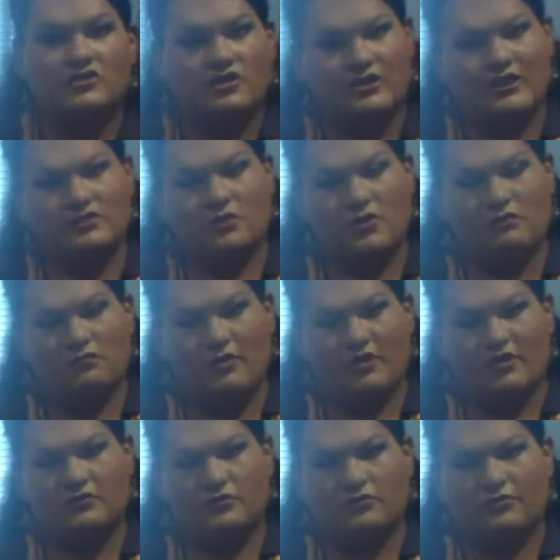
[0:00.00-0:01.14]
So that's one way
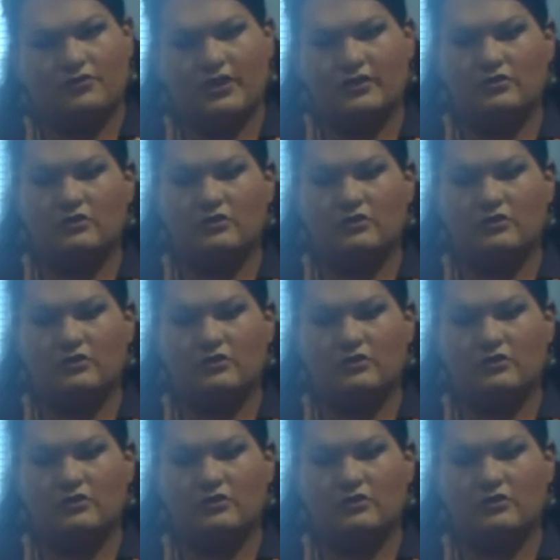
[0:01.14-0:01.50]
of doing that.